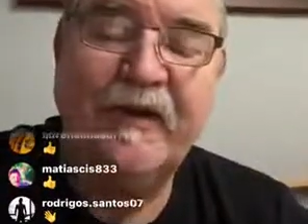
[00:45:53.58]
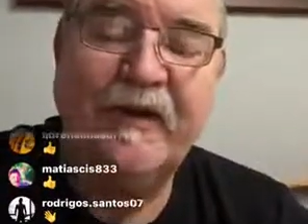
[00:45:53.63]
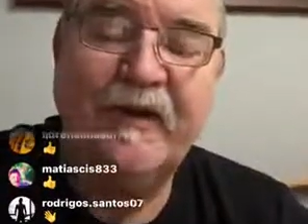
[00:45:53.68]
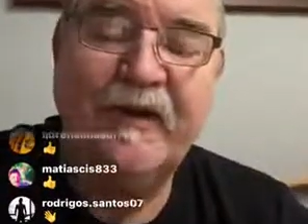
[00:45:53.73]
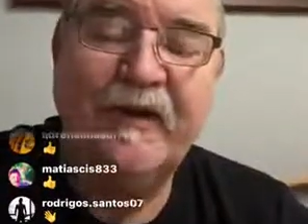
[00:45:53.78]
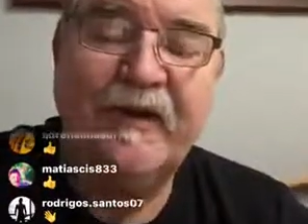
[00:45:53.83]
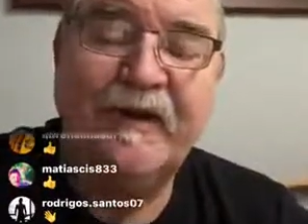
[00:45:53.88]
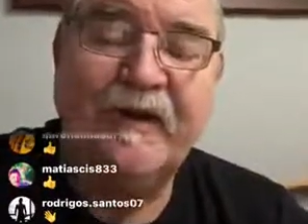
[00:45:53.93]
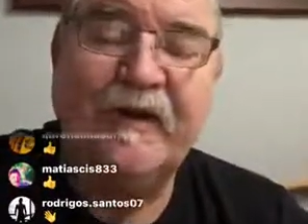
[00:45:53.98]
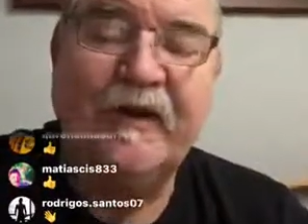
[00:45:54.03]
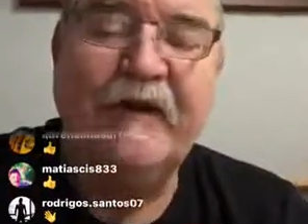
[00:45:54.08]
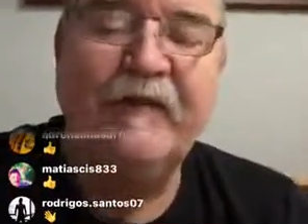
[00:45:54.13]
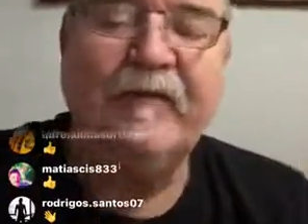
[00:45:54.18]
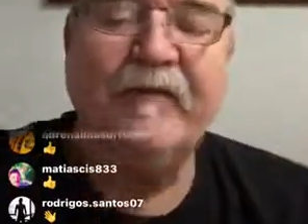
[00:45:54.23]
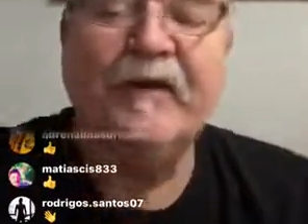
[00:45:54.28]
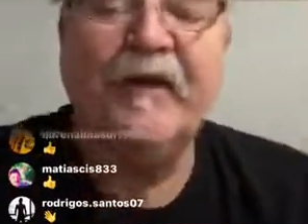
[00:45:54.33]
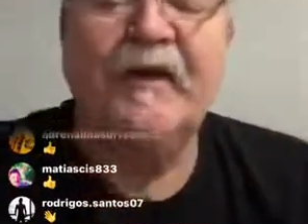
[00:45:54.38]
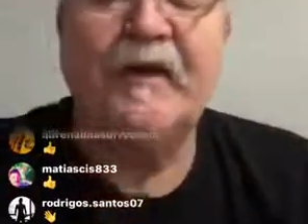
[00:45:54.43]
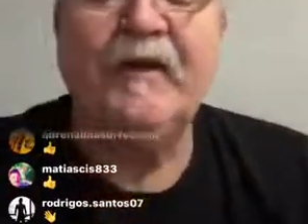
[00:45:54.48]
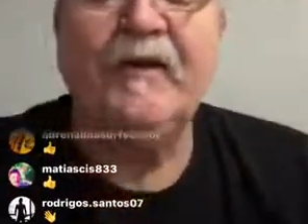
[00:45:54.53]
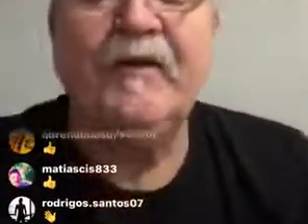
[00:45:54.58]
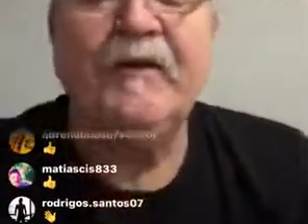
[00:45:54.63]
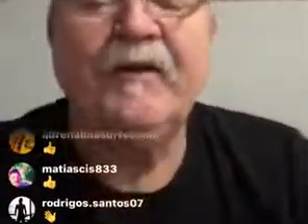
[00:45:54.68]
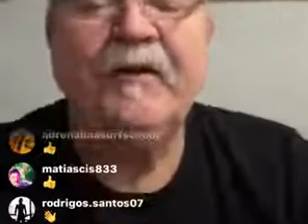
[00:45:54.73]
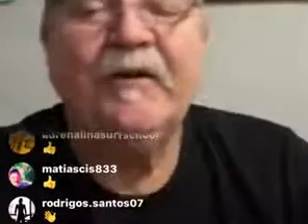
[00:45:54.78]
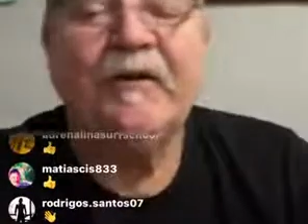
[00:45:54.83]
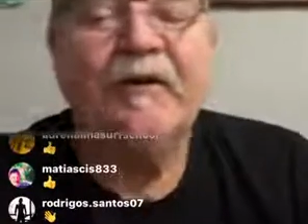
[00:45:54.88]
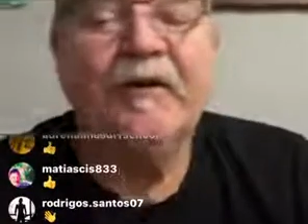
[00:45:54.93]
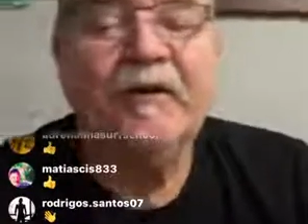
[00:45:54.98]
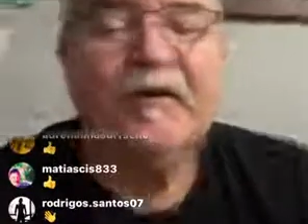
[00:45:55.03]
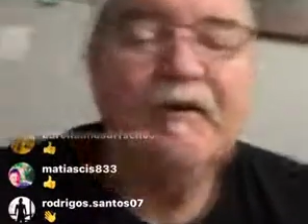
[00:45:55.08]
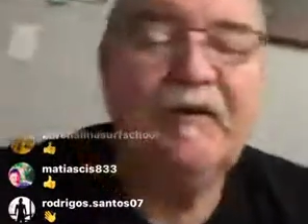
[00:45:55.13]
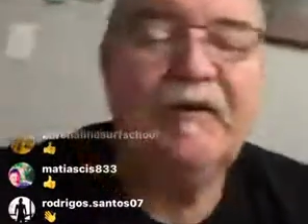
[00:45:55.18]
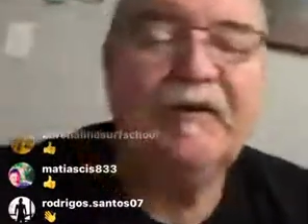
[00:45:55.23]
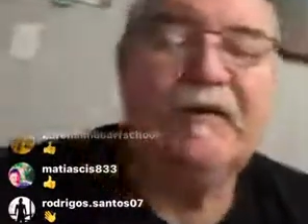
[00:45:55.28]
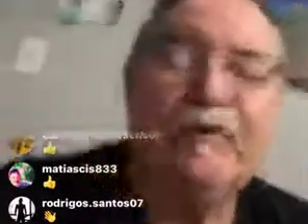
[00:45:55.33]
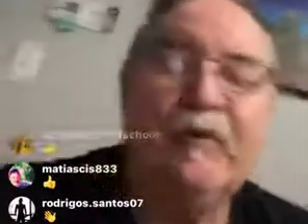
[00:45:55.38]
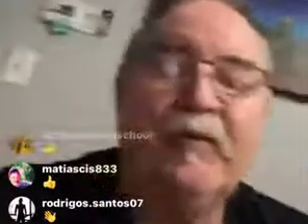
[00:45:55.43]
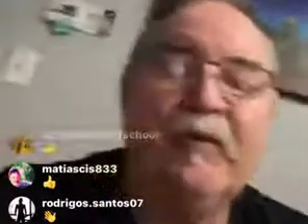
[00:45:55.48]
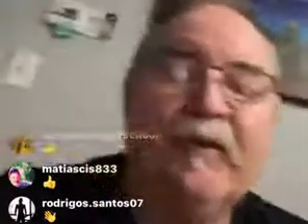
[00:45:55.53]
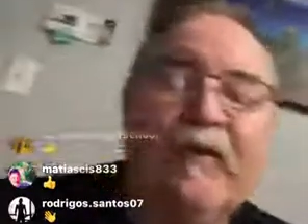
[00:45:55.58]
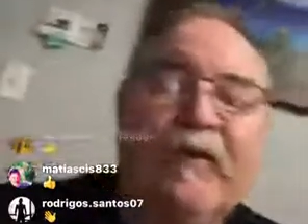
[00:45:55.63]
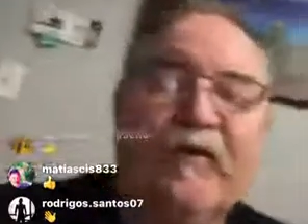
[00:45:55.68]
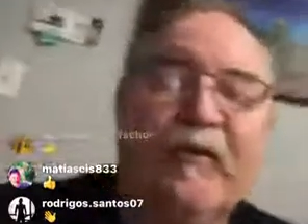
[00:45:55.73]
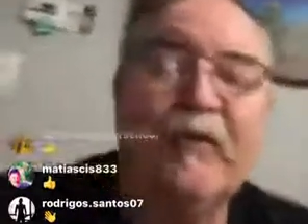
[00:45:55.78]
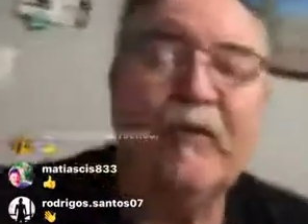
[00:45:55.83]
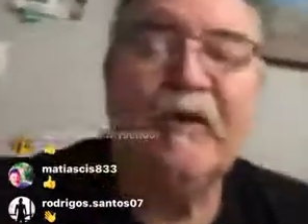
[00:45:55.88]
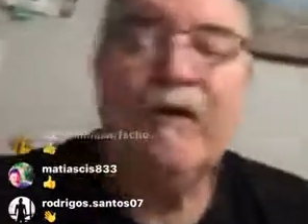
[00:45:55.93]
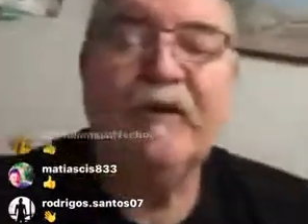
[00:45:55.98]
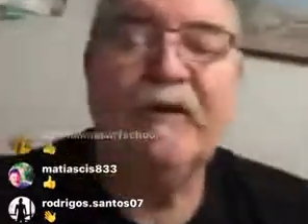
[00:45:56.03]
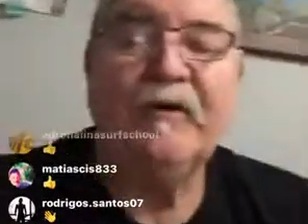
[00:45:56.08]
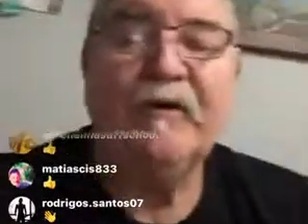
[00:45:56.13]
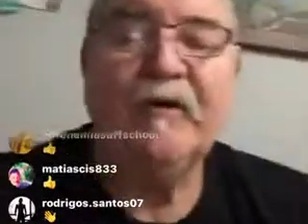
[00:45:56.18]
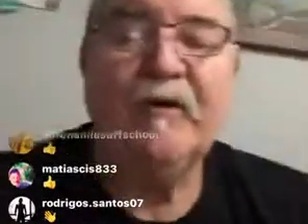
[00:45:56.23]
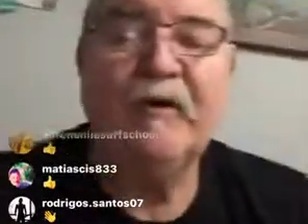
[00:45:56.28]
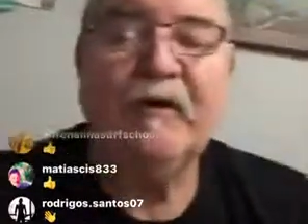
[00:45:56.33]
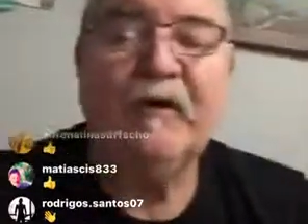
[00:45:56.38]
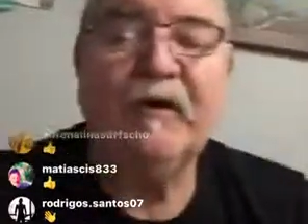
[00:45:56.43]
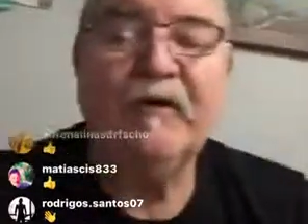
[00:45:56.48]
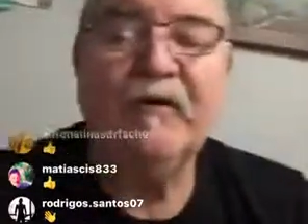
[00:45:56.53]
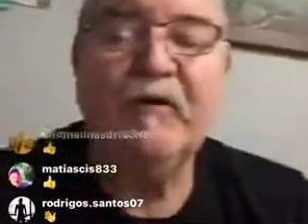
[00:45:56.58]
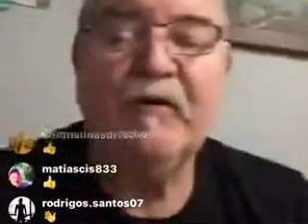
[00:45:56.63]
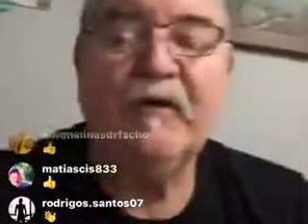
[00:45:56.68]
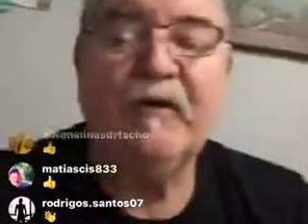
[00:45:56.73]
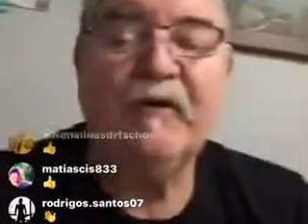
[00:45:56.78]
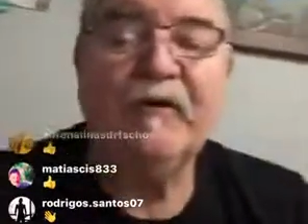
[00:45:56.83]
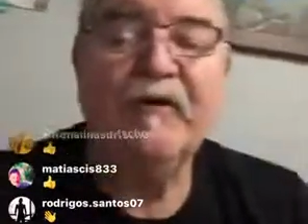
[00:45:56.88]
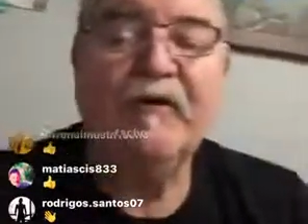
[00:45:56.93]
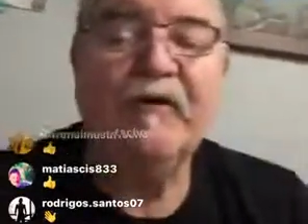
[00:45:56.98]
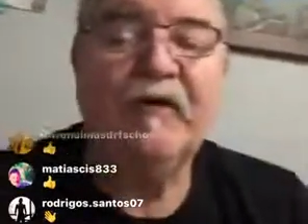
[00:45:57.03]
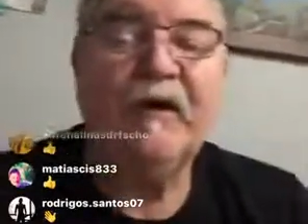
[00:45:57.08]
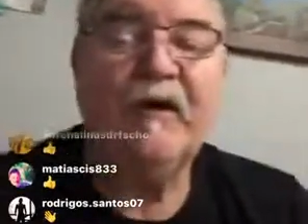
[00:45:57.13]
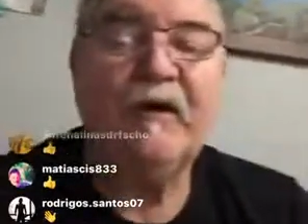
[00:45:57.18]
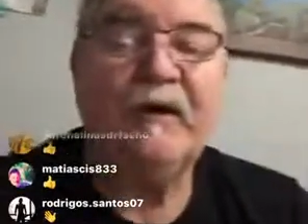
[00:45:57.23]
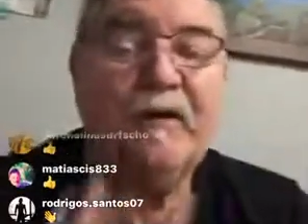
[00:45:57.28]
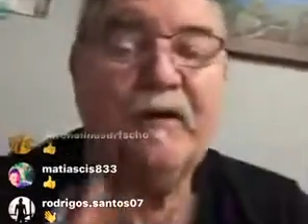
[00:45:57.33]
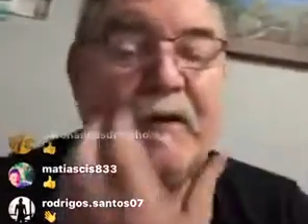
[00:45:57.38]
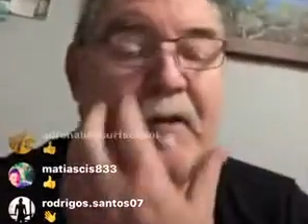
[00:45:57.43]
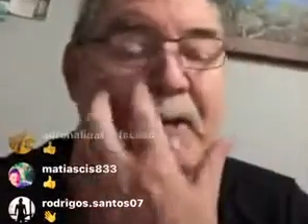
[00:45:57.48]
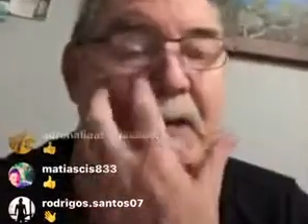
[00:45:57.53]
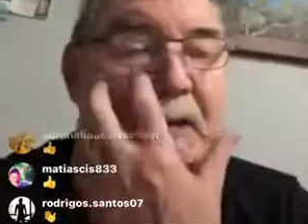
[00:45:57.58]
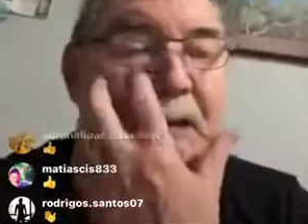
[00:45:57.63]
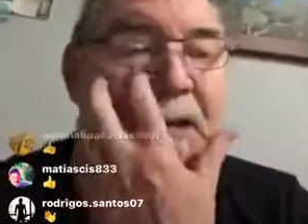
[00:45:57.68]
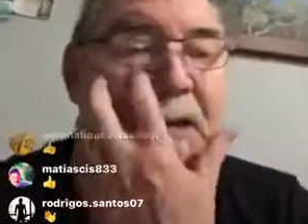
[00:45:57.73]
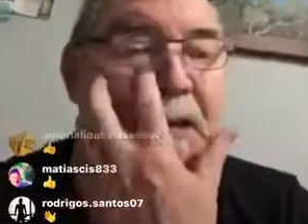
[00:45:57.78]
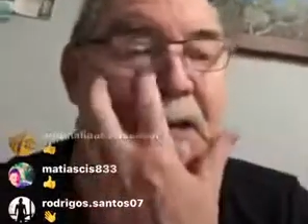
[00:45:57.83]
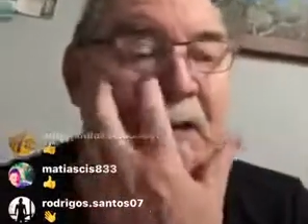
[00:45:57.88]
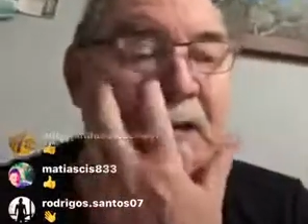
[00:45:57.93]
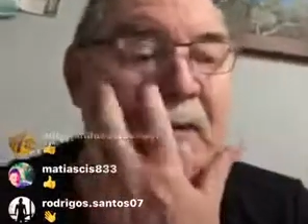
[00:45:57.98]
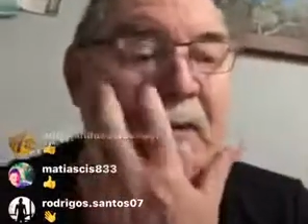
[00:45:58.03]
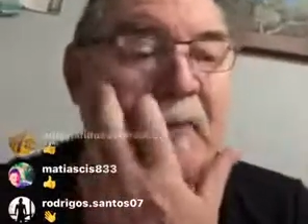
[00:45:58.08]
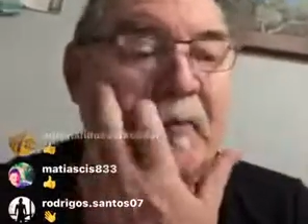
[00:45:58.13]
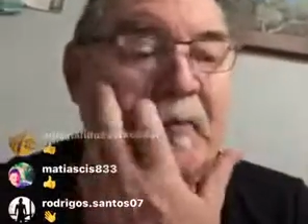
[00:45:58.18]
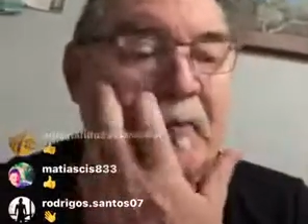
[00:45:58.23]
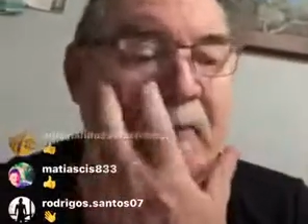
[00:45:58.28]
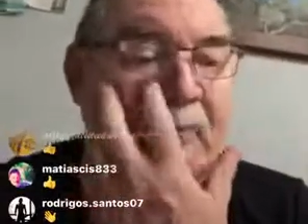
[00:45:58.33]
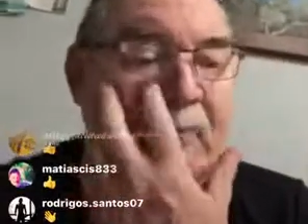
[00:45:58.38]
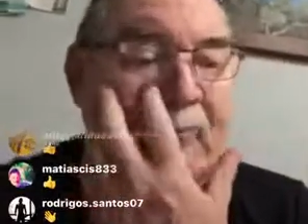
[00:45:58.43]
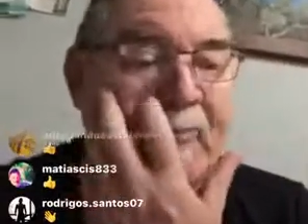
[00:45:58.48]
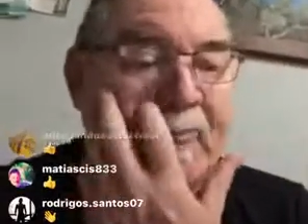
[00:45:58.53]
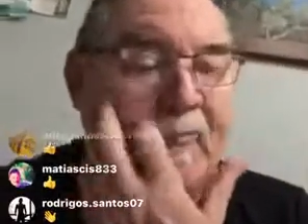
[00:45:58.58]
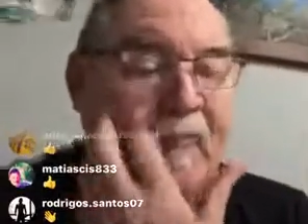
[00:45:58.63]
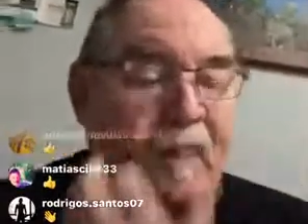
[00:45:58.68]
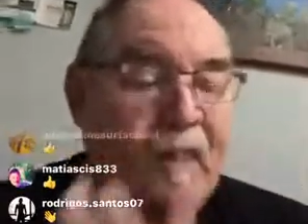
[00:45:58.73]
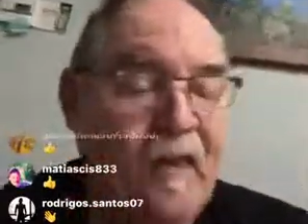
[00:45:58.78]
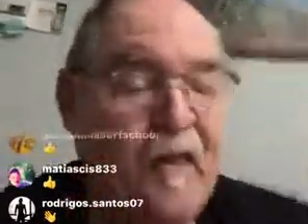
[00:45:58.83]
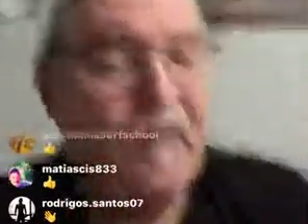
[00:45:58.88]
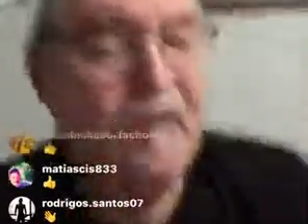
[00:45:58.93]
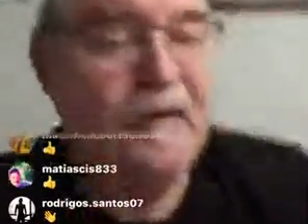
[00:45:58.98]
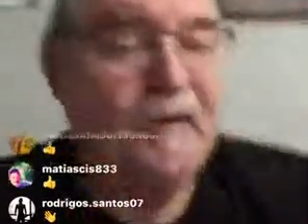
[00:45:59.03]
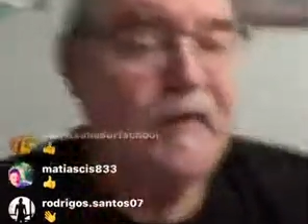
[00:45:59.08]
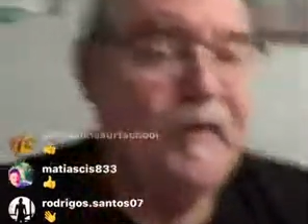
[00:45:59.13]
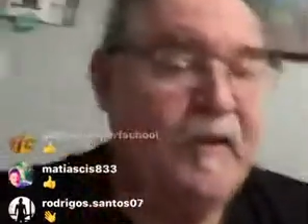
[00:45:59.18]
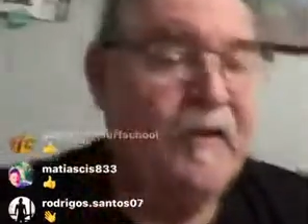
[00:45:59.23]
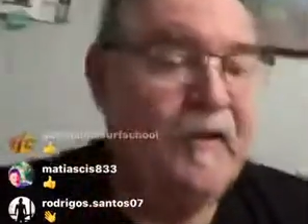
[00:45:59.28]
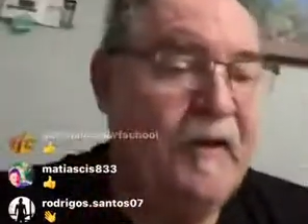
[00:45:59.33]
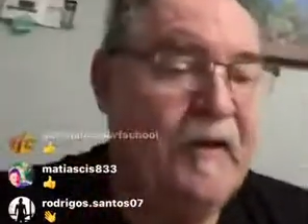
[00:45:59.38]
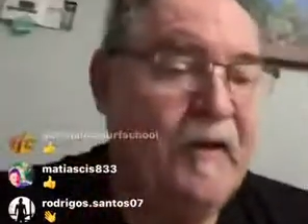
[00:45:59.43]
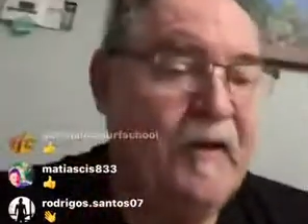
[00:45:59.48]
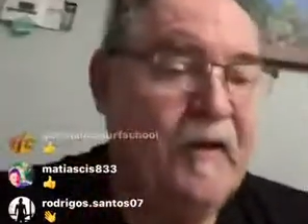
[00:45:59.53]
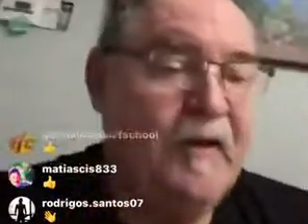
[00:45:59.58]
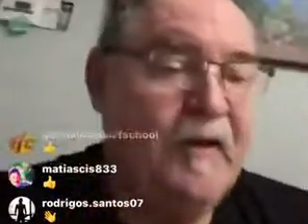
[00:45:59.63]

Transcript: head high or bigger waves. And even then, the twins work and the quads work insane.